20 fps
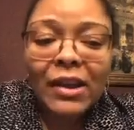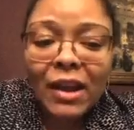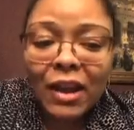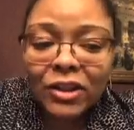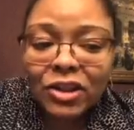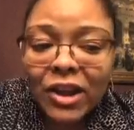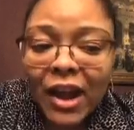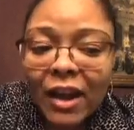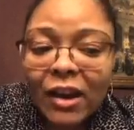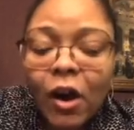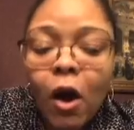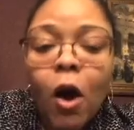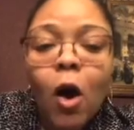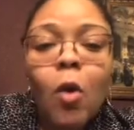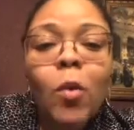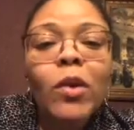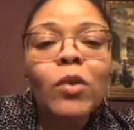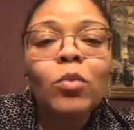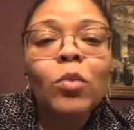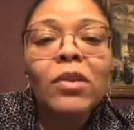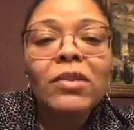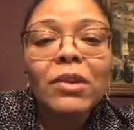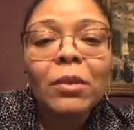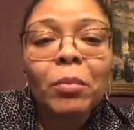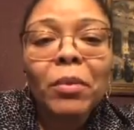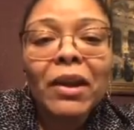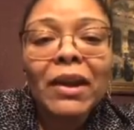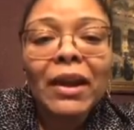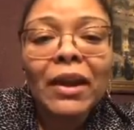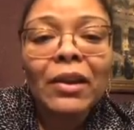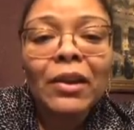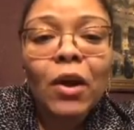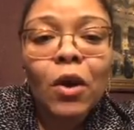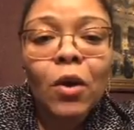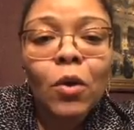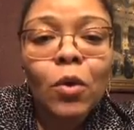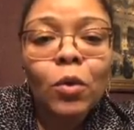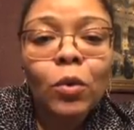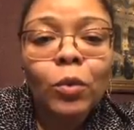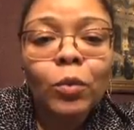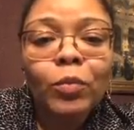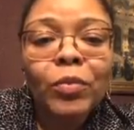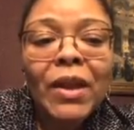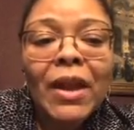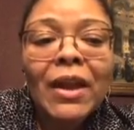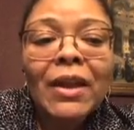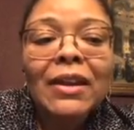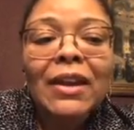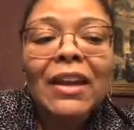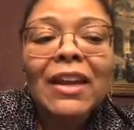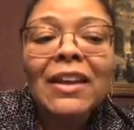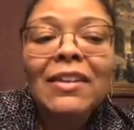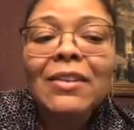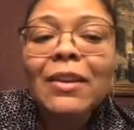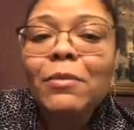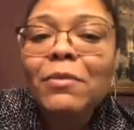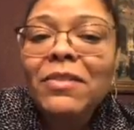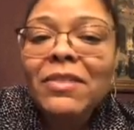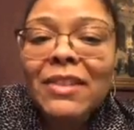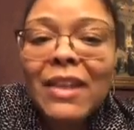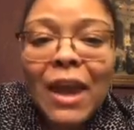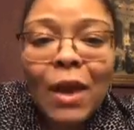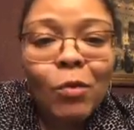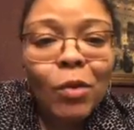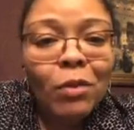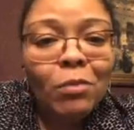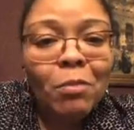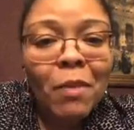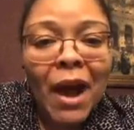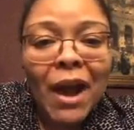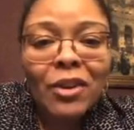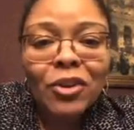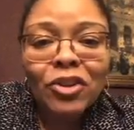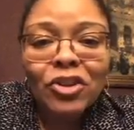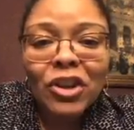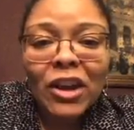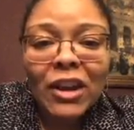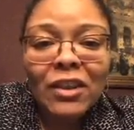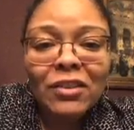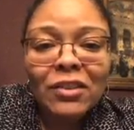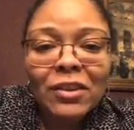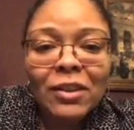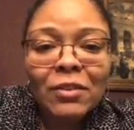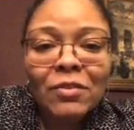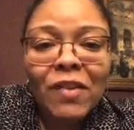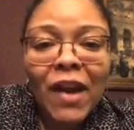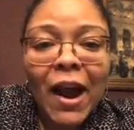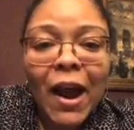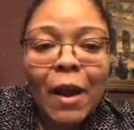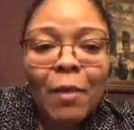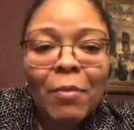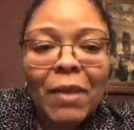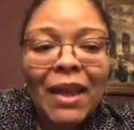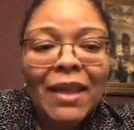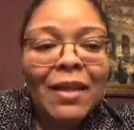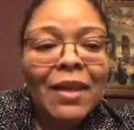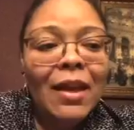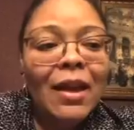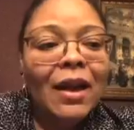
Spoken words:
a child that always wants to play alone, that gets upset with minor changes in environment,